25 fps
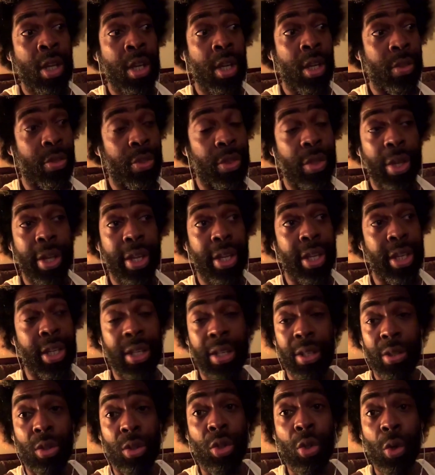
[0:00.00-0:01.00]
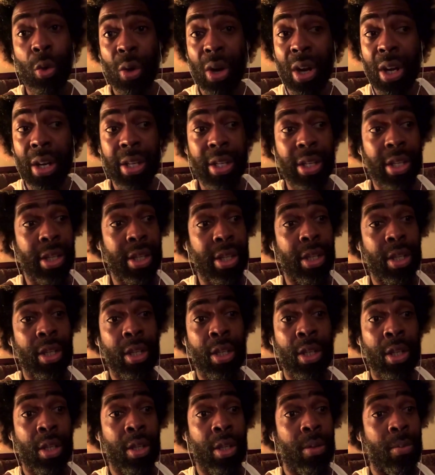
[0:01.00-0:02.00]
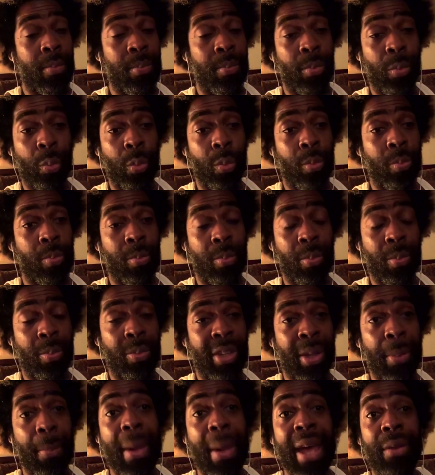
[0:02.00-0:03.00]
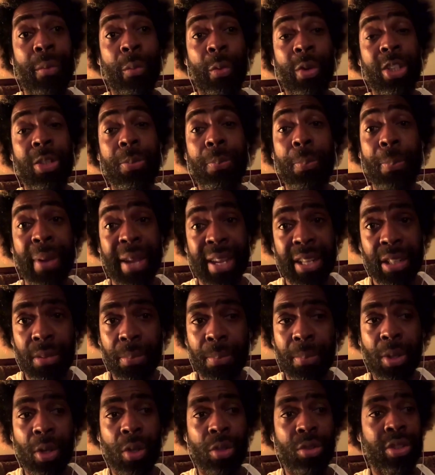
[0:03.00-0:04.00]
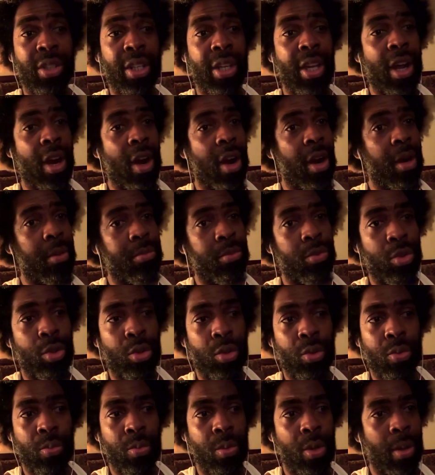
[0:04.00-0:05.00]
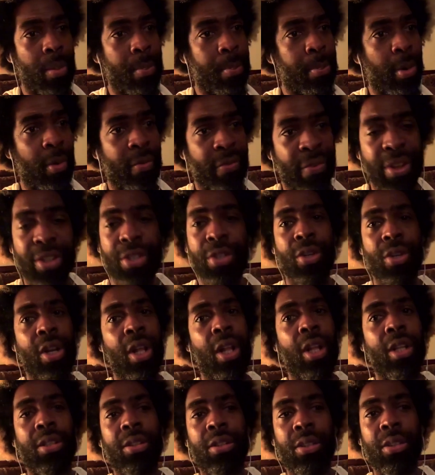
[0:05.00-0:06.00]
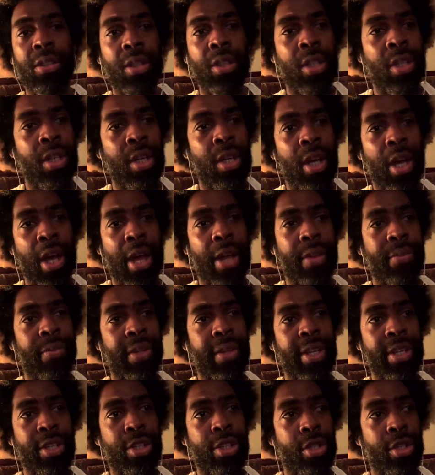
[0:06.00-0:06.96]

They totally demand respect because they are professionals and they